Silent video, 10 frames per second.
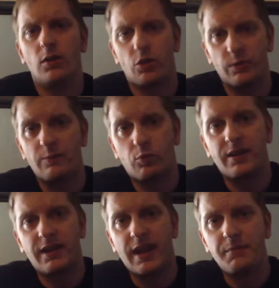
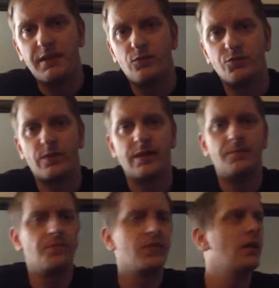3-point game, Eagles win.
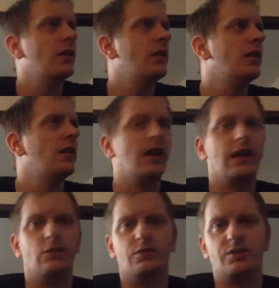And
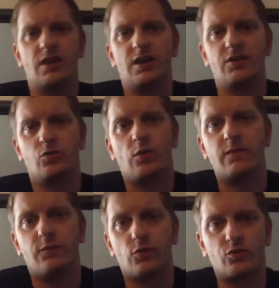it was
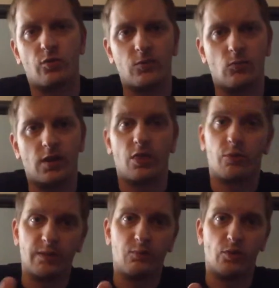24-21,
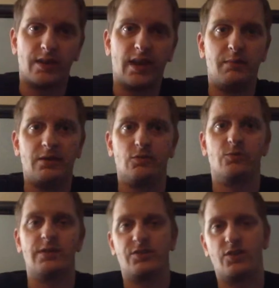3-point game, Eagles
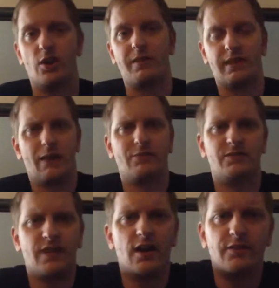win. So, I mean, I was
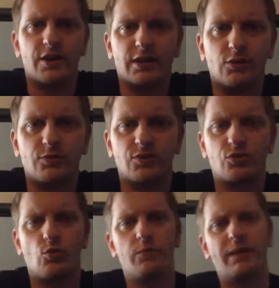very, very close to the
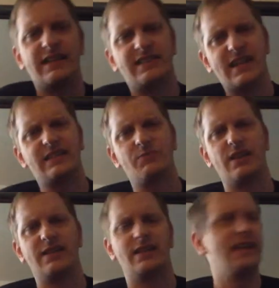score. But I said some
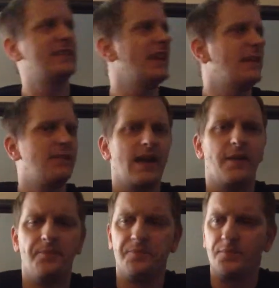things. I said that,